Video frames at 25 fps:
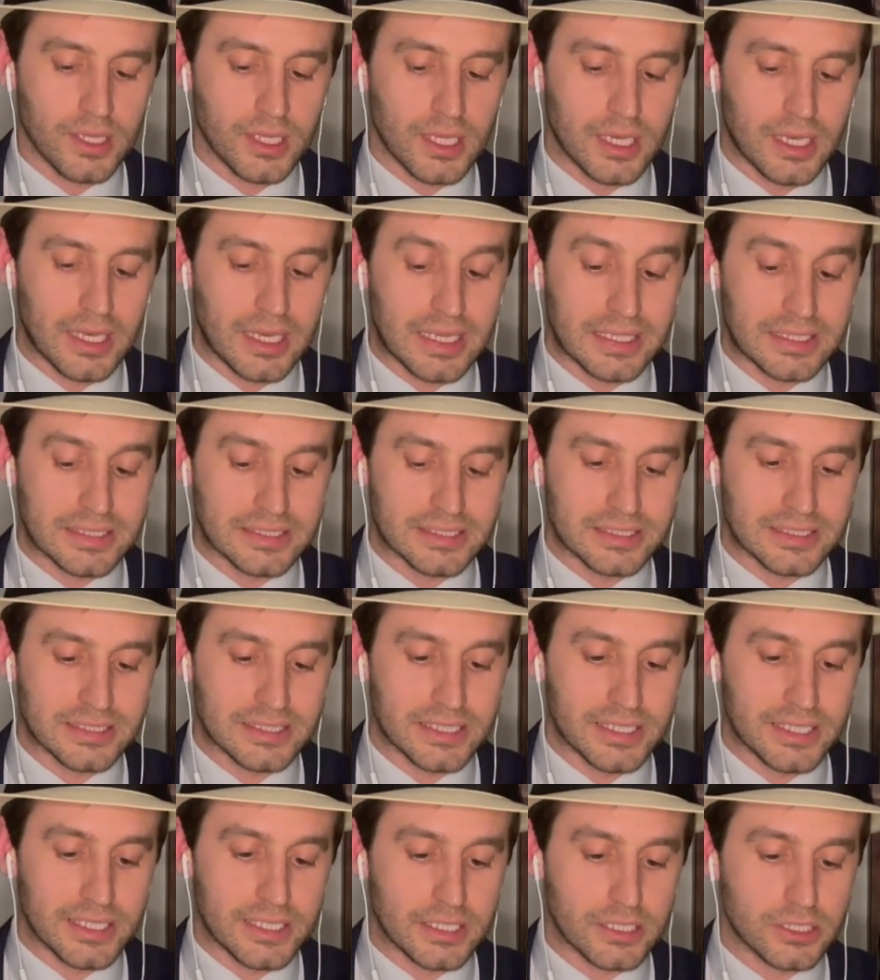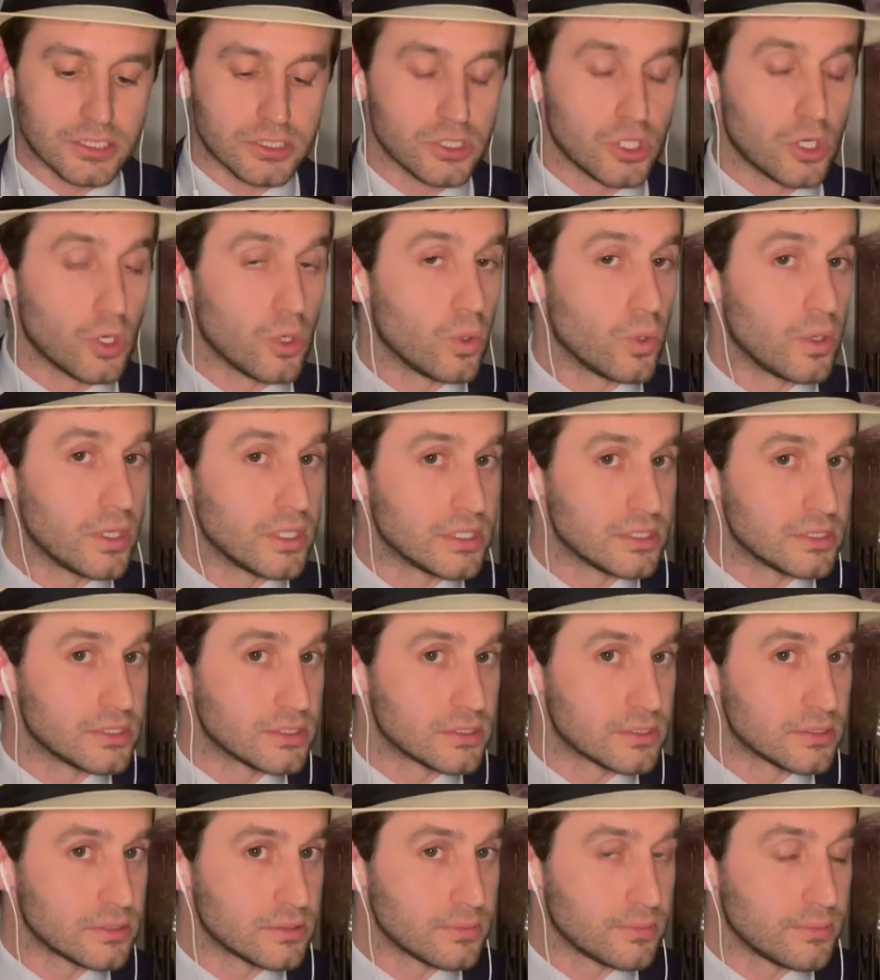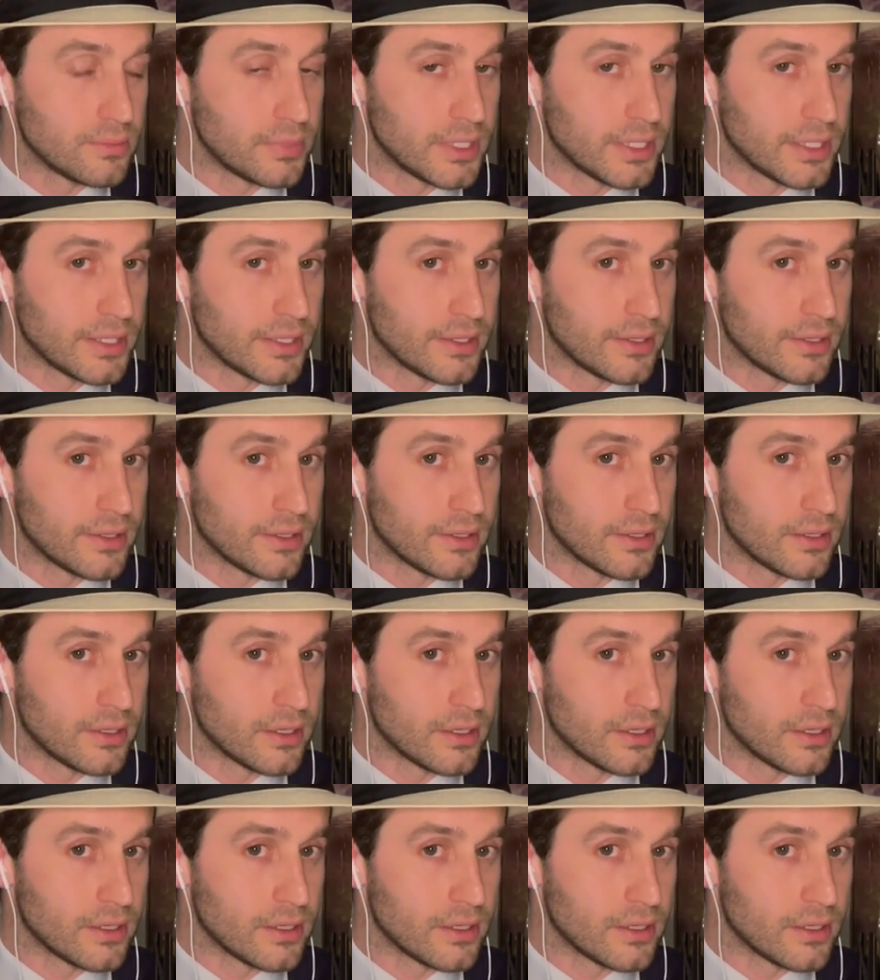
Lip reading: let's see. So it's been